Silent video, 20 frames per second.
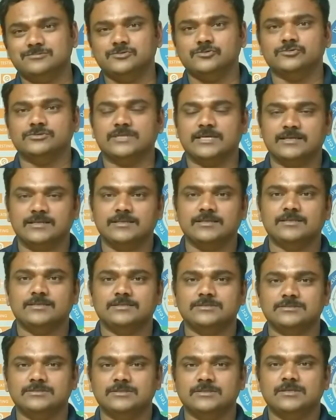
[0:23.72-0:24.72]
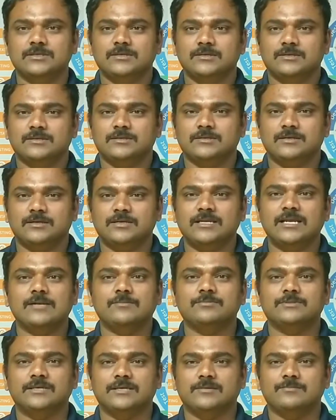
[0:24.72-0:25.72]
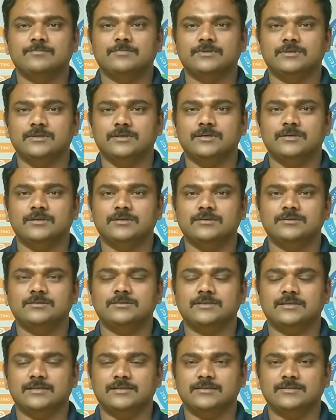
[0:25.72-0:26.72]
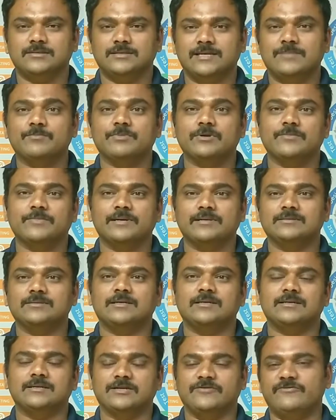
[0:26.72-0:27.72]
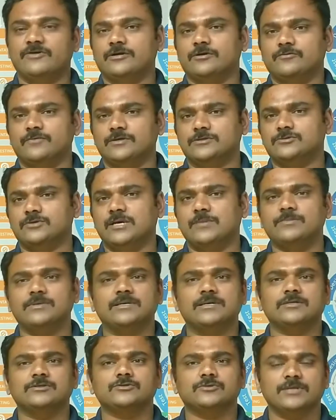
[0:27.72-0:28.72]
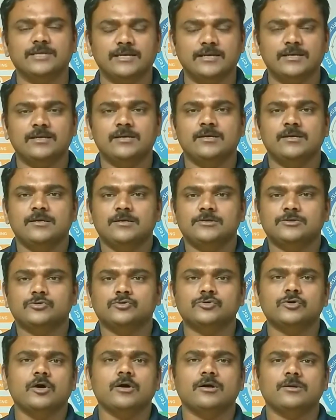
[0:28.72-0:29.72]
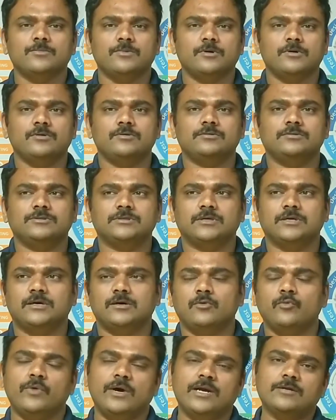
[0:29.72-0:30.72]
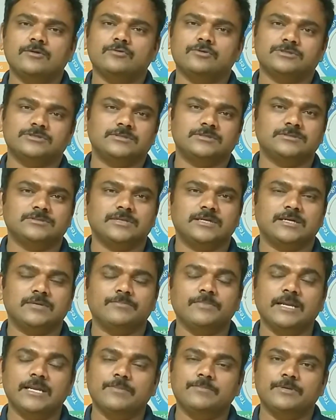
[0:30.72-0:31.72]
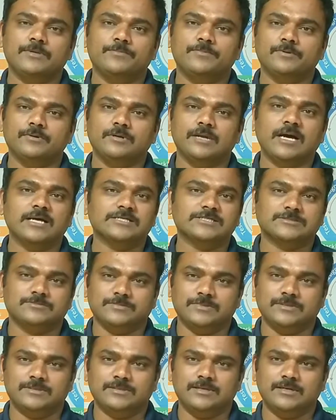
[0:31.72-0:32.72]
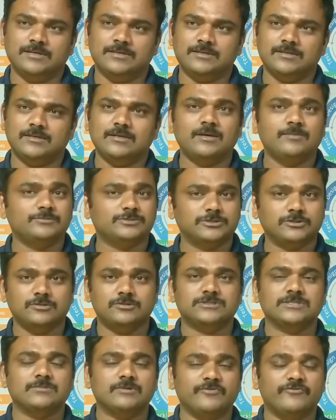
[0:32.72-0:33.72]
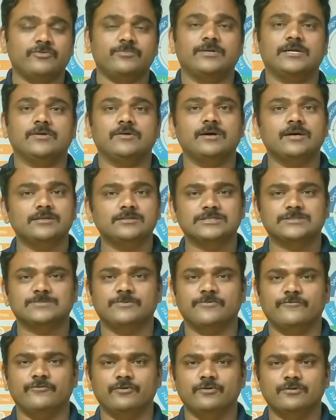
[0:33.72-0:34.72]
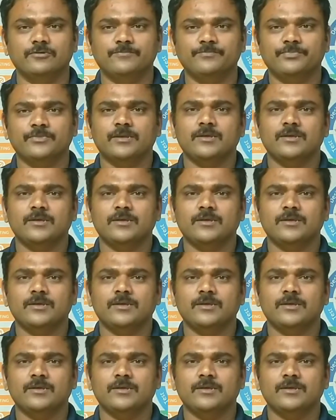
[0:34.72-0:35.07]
to 10 years, and help them learn and implement that in an effective way. So I'm here today to talk about one question that many people ask me, right? I'm sure some of you might have heard this before.